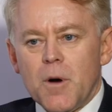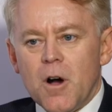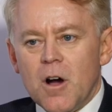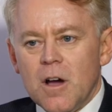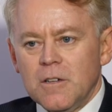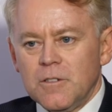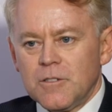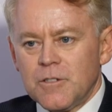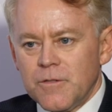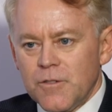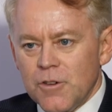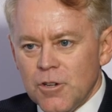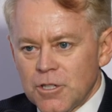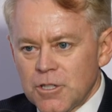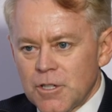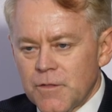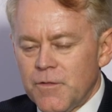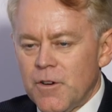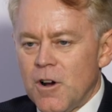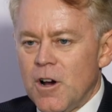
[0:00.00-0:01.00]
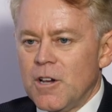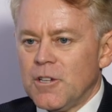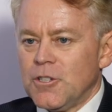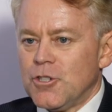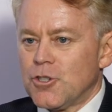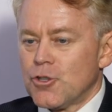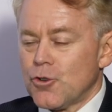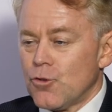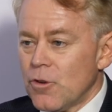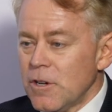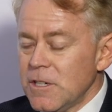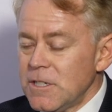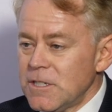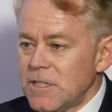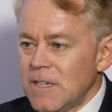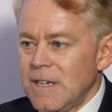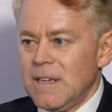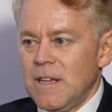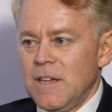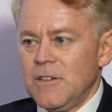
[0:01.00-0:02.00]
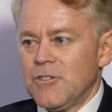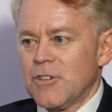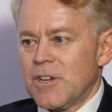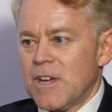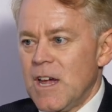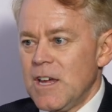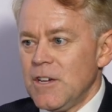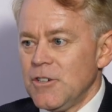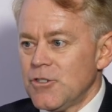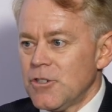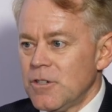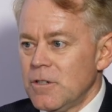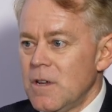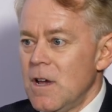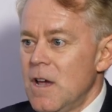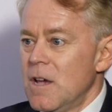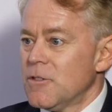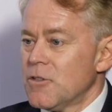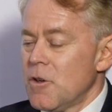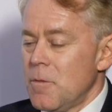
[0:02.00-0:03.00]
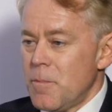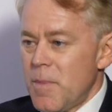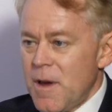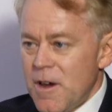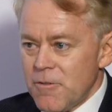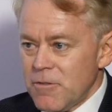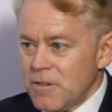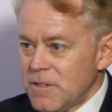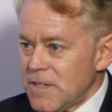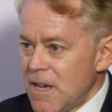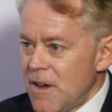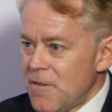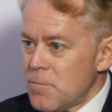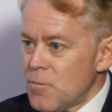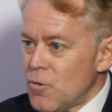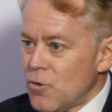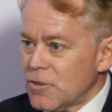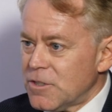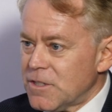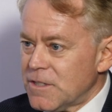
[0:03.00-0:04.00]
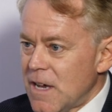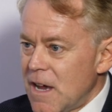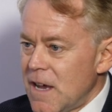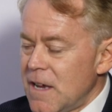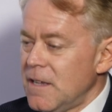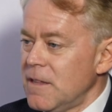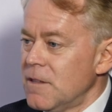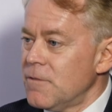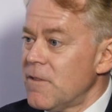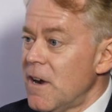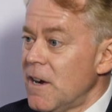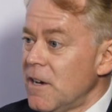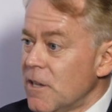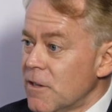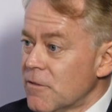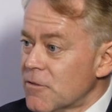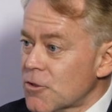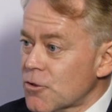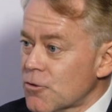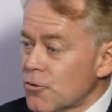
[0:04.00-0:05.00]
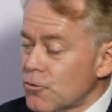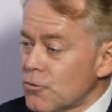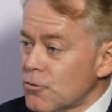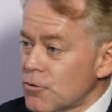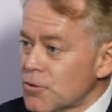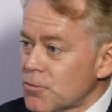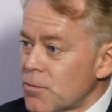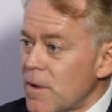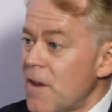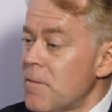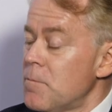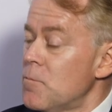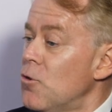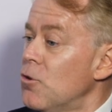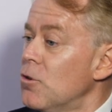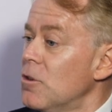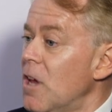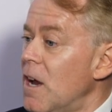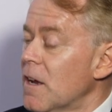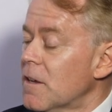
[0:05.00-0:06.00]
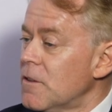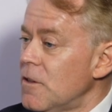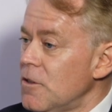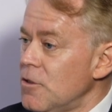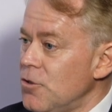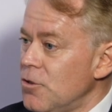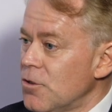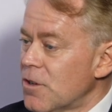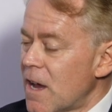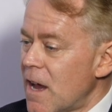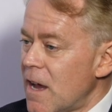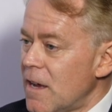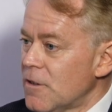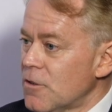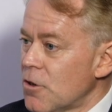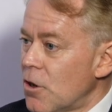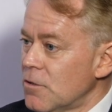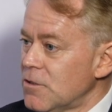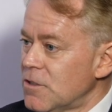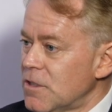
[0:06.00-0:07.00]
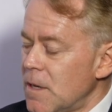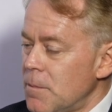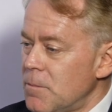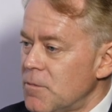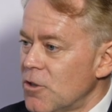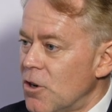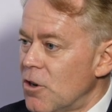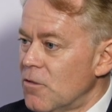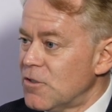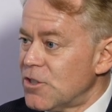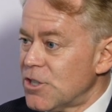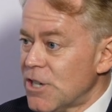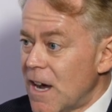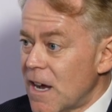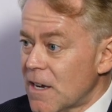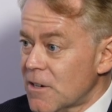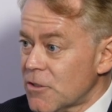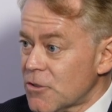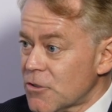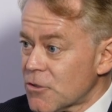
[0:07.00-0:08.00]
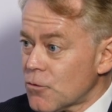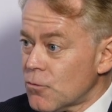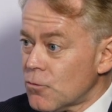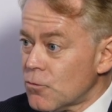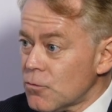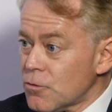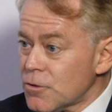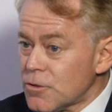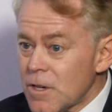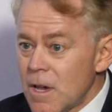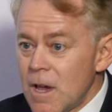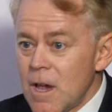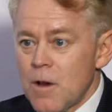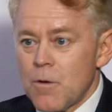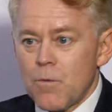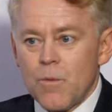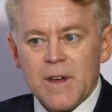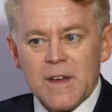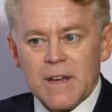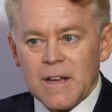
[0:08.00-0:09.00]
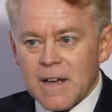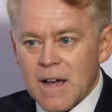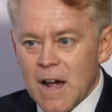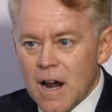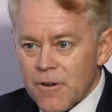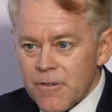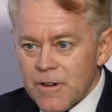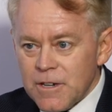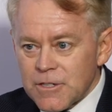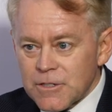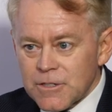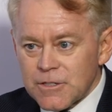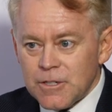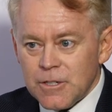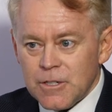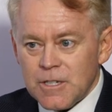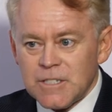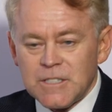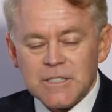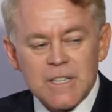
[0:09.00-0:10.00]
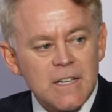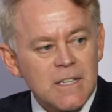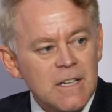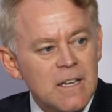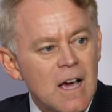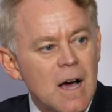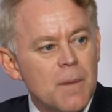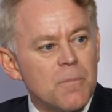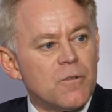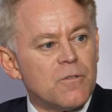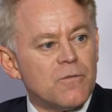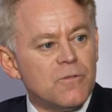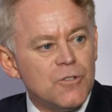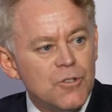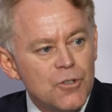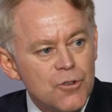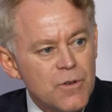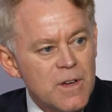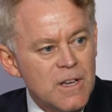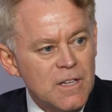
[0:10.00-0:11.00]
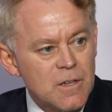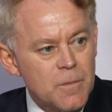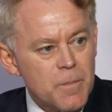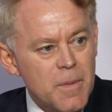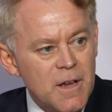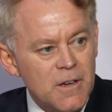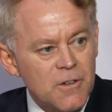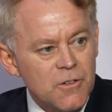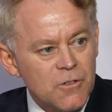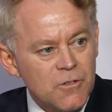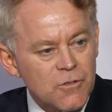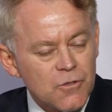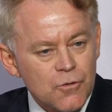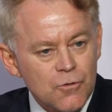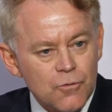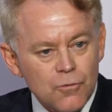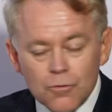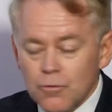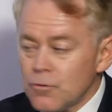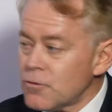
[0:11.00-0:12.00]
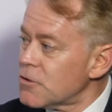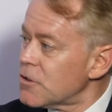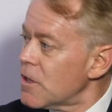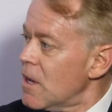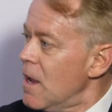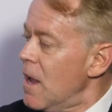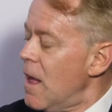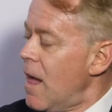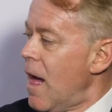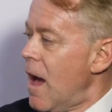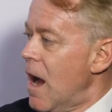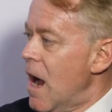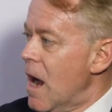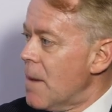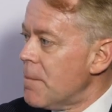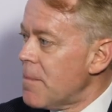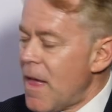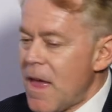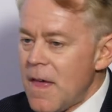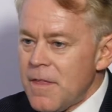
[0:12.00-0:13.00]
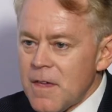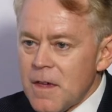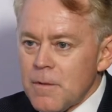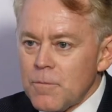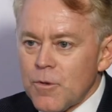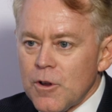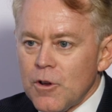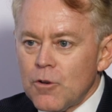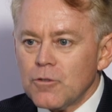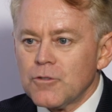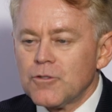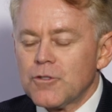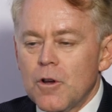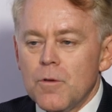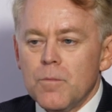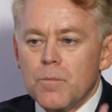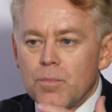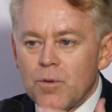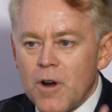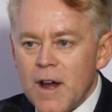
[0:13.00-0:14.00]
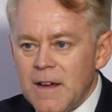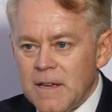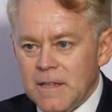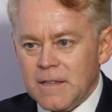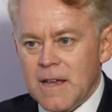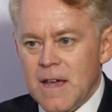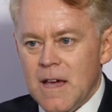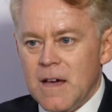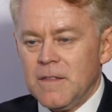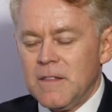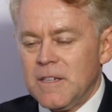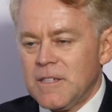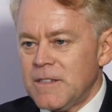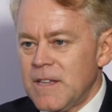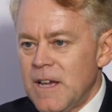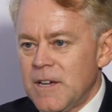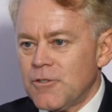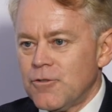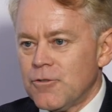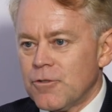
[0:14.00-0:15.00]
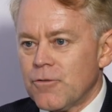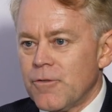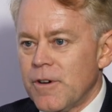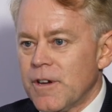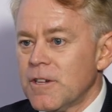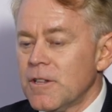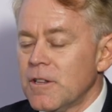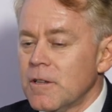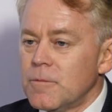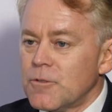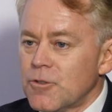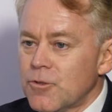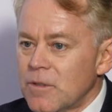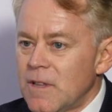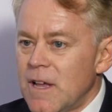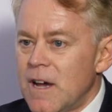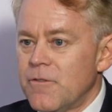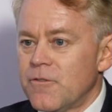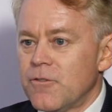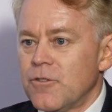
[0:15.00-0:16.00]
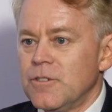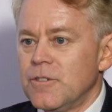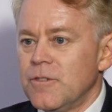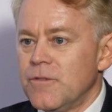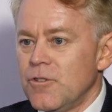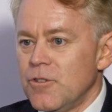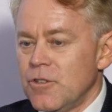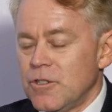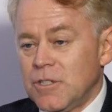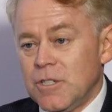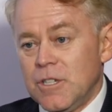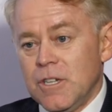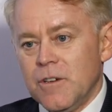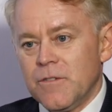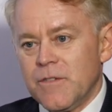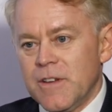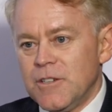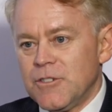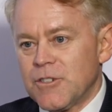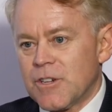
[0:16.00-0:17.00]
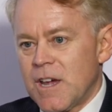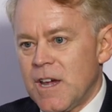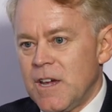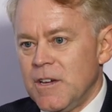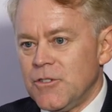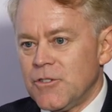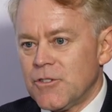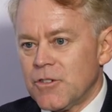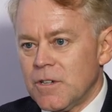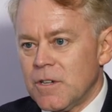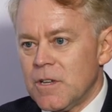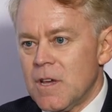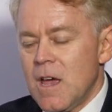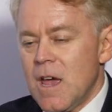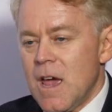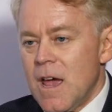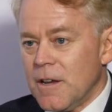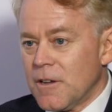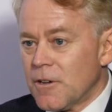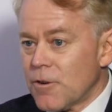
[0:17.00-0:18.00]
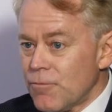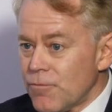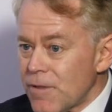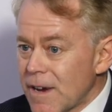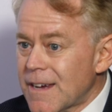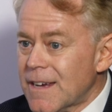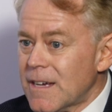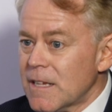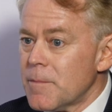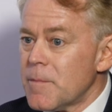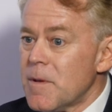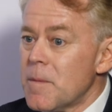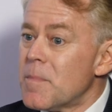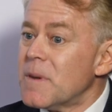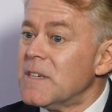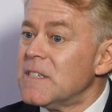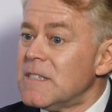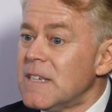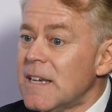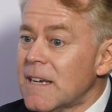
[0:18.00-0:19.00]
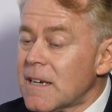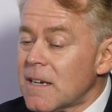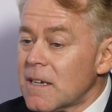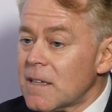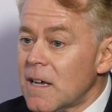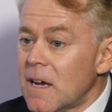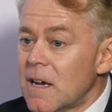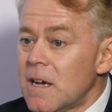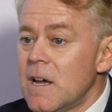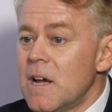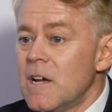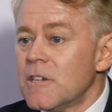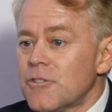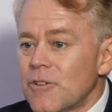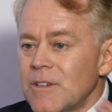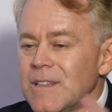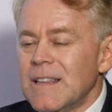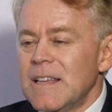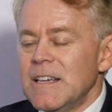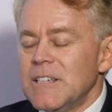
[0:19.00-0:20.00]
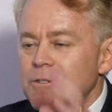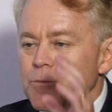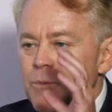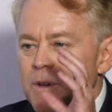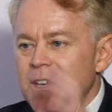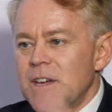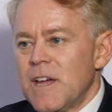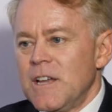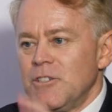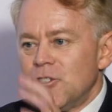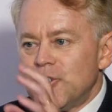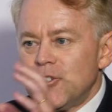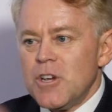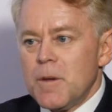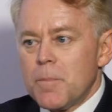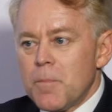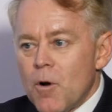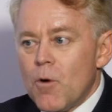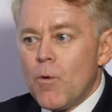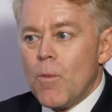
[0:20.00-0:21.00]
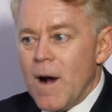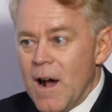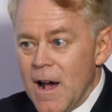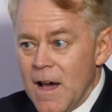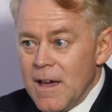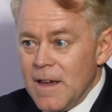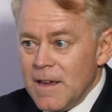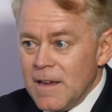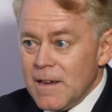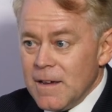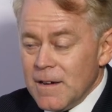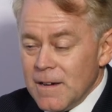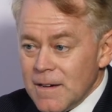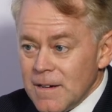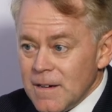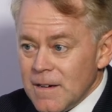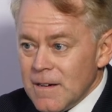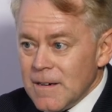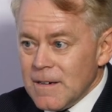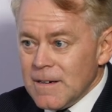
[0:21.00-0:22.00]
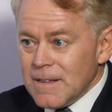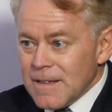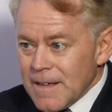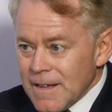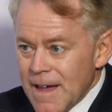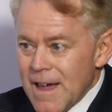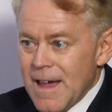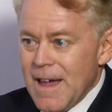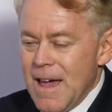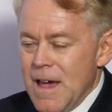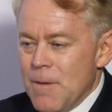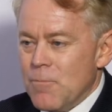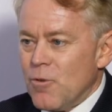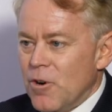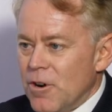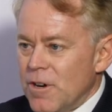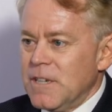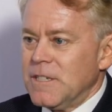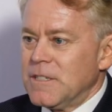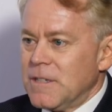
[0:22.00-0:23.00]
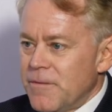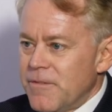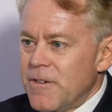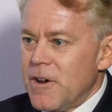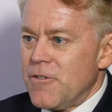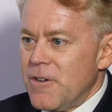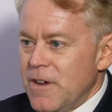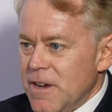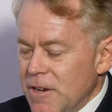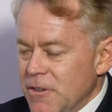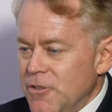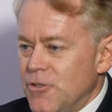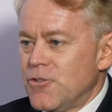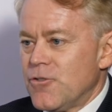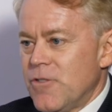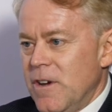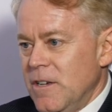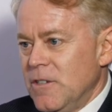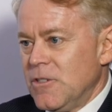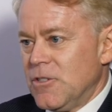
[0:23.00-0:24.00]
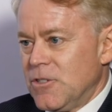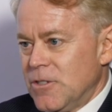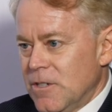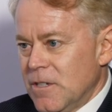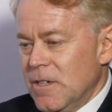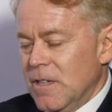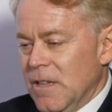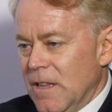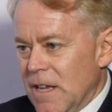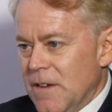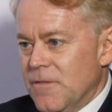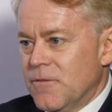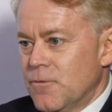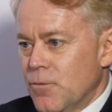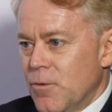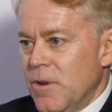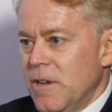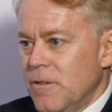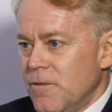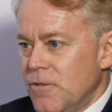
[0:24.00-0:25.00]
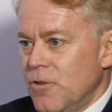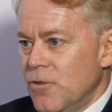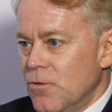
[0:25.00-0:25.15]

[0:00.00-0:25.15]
by diversifying choice in education. So parents have more say in the running of schools. We have more like the UK concept of charter schools. We encourage the setting up of new independent schools. And then we also break down this national curriculum to allow for a diversity of education and curriculum in particular. So at least we can chip away at what is a very entrenched left-wing